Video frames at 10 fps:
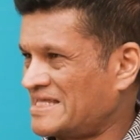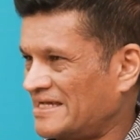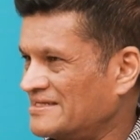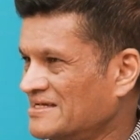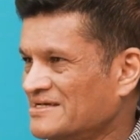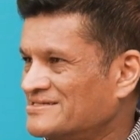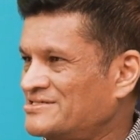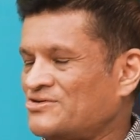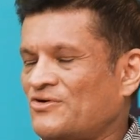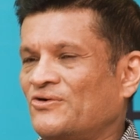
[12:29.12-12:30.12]
that.
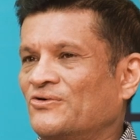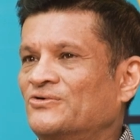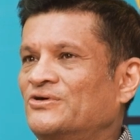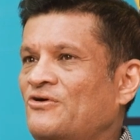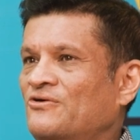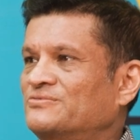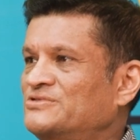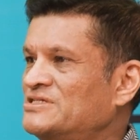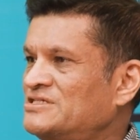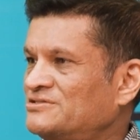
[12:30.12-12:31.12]
So,
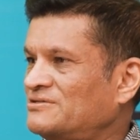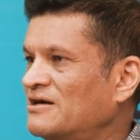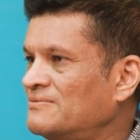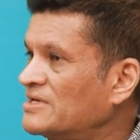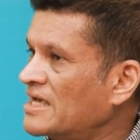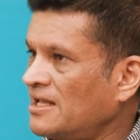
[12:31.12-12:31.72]
just try and be